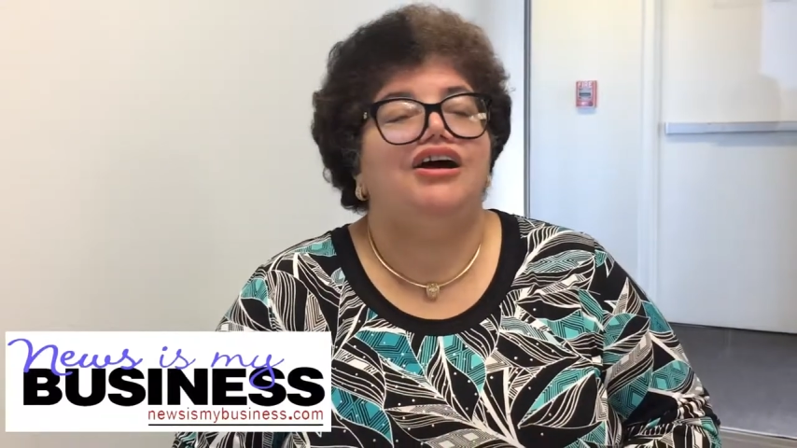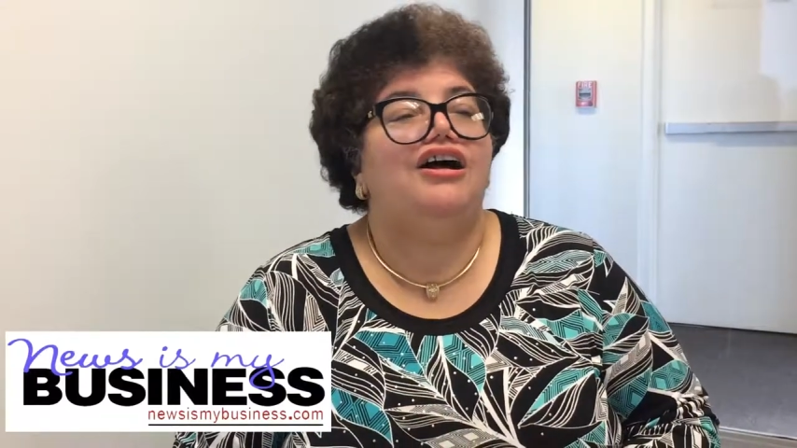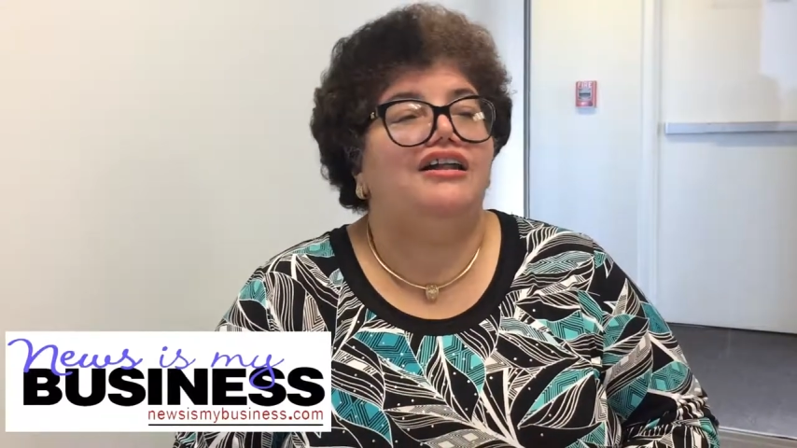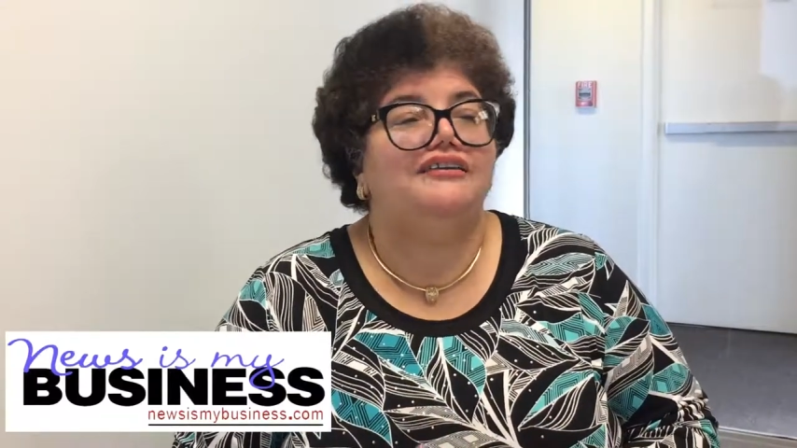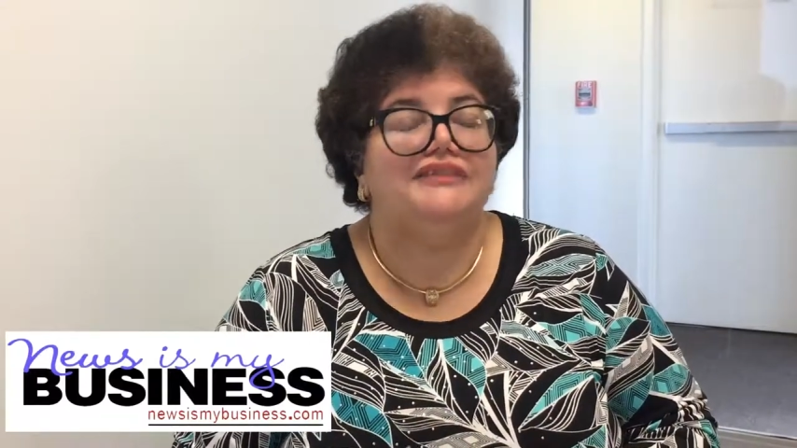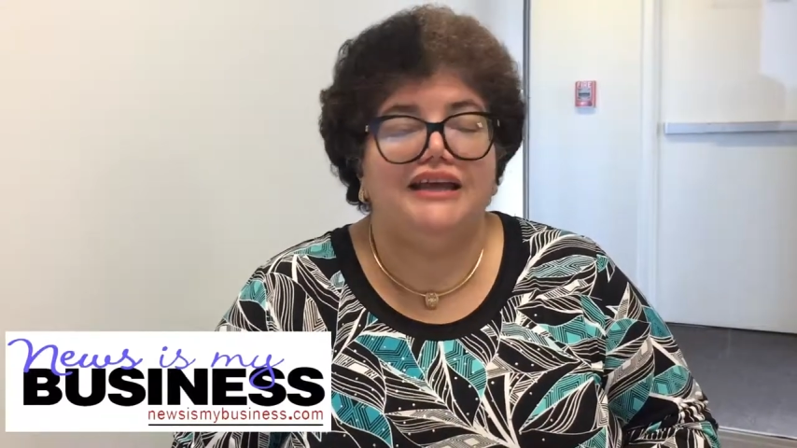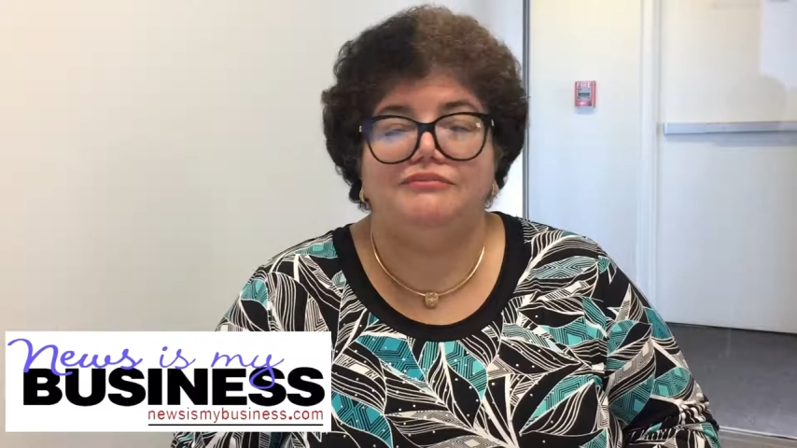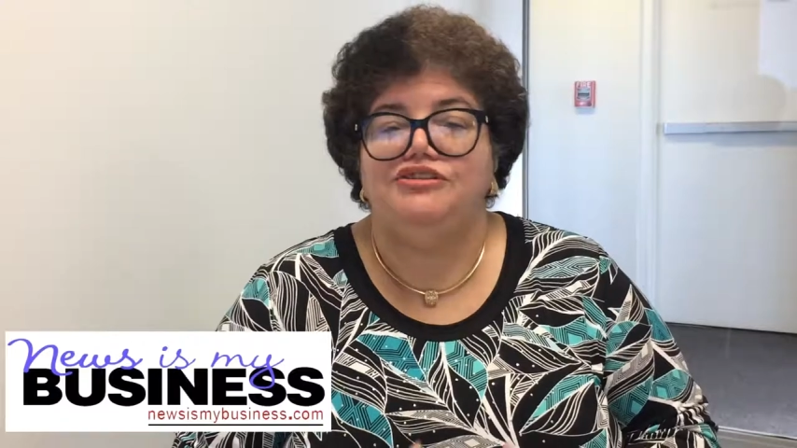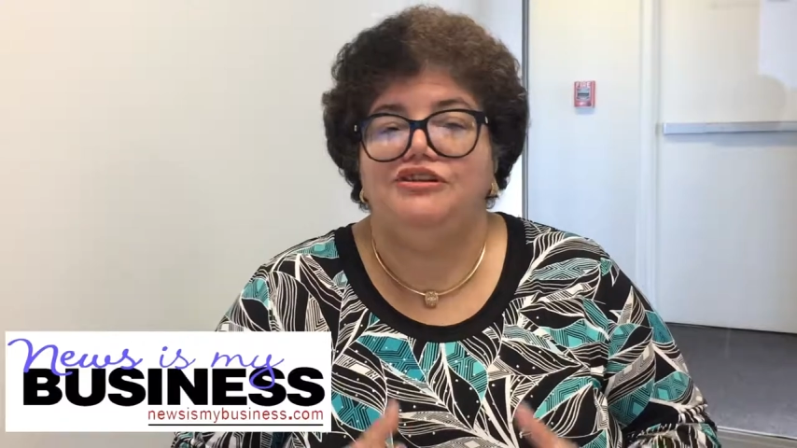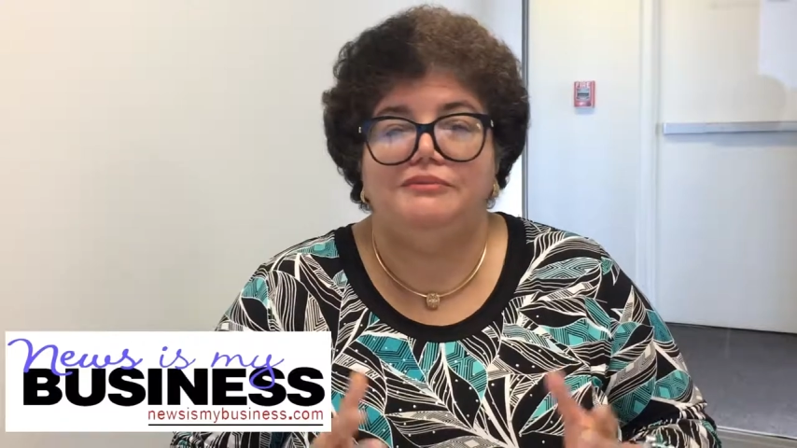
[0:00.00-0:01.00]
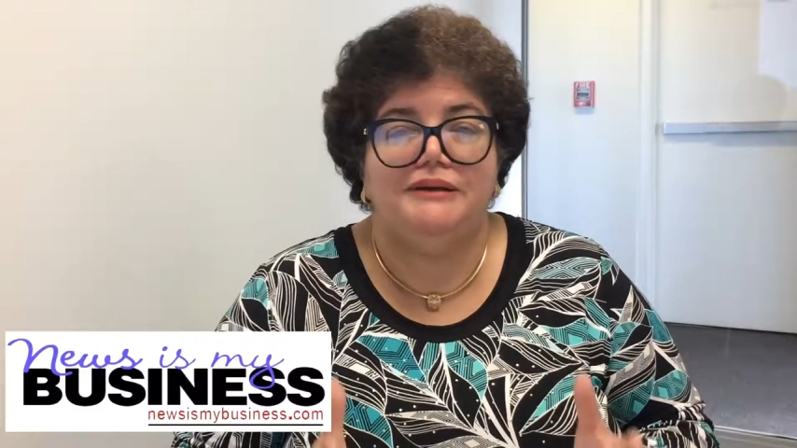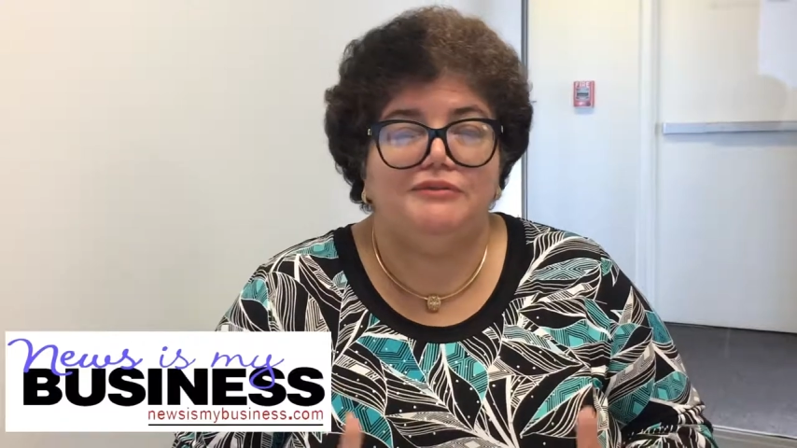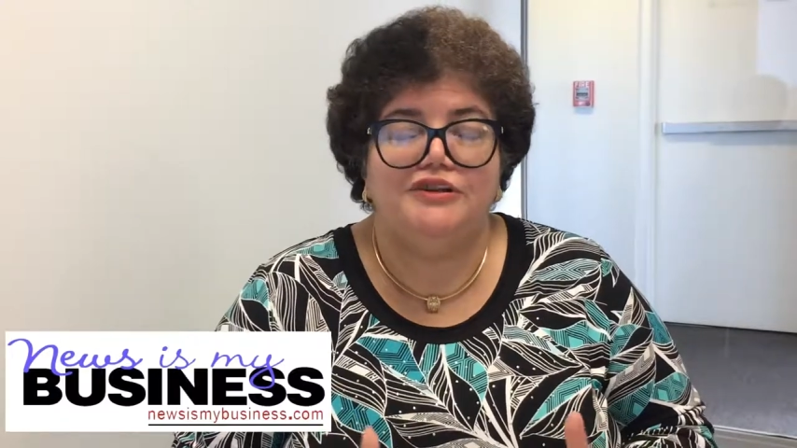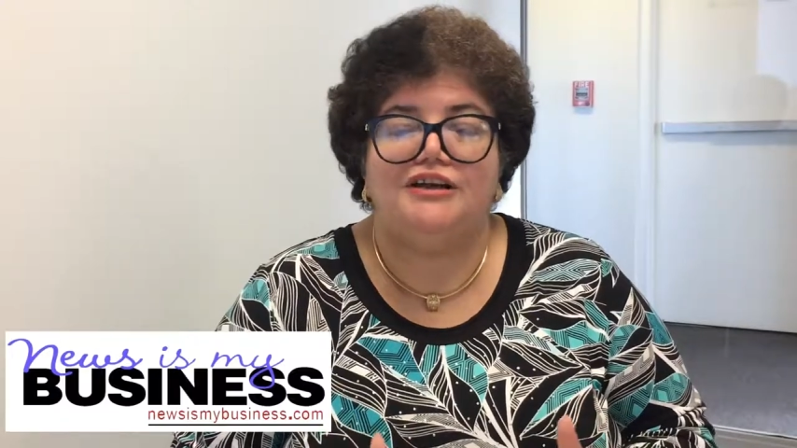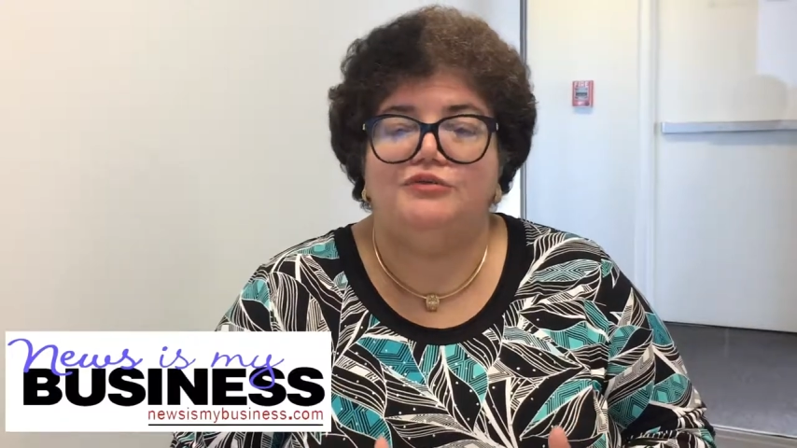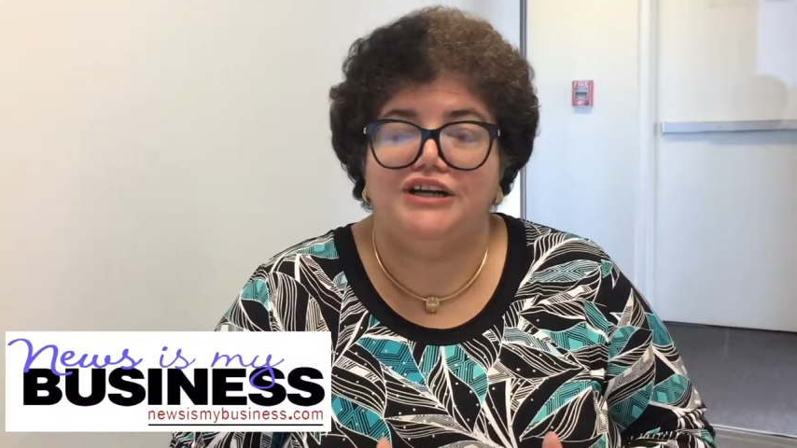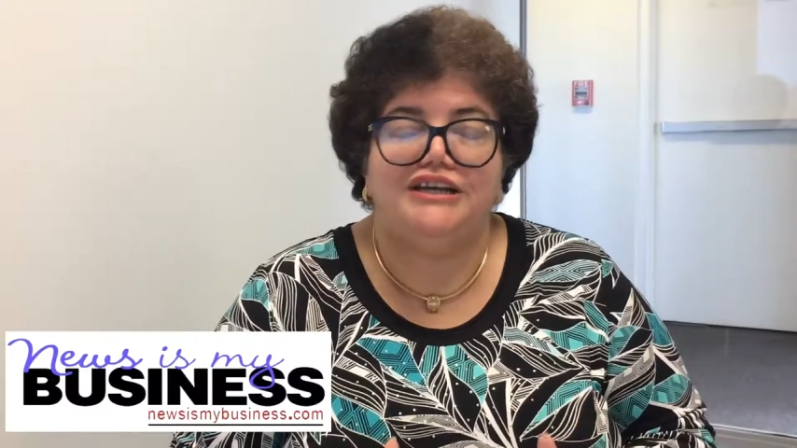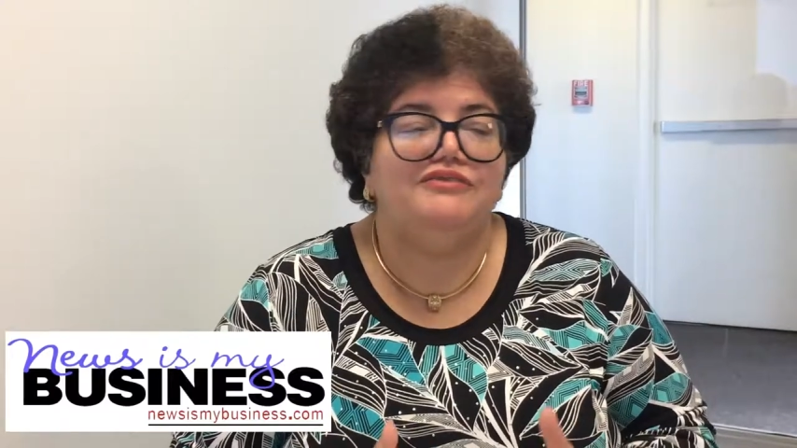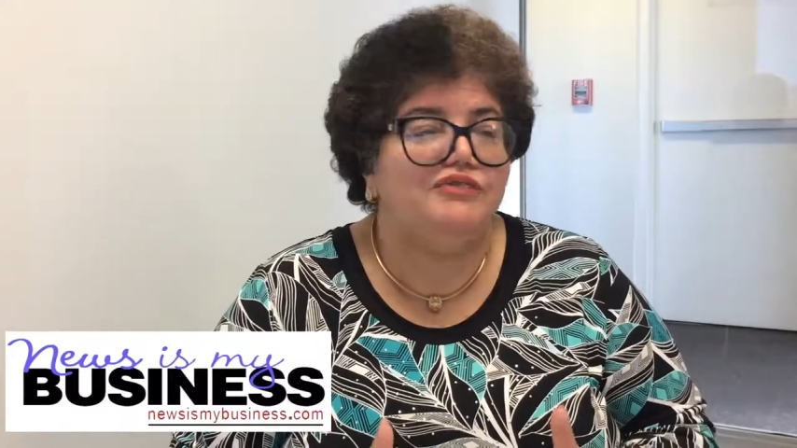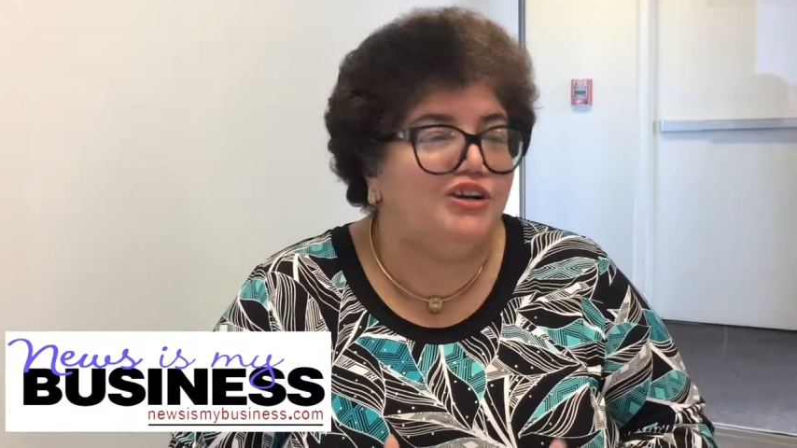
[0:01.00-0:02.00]
all of them. You know, people are
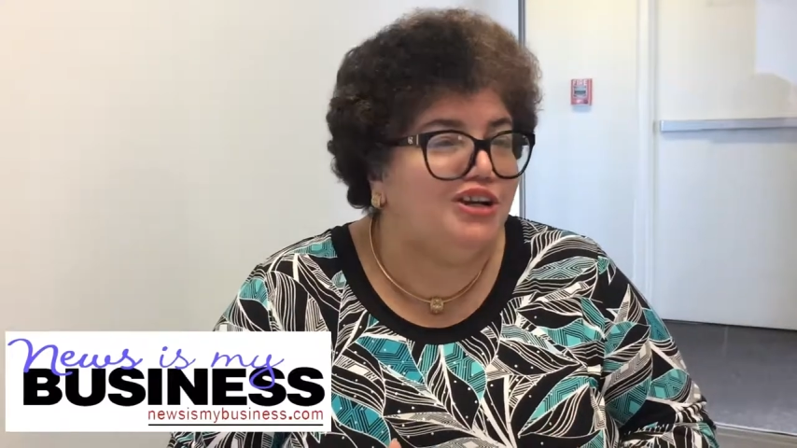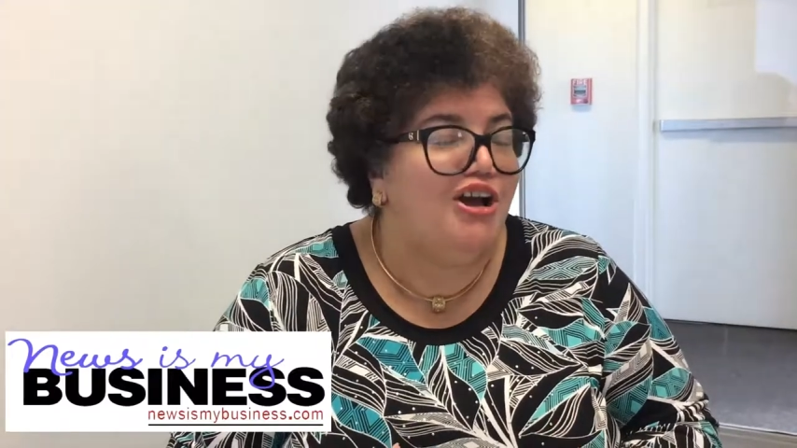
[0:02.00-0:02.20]
working very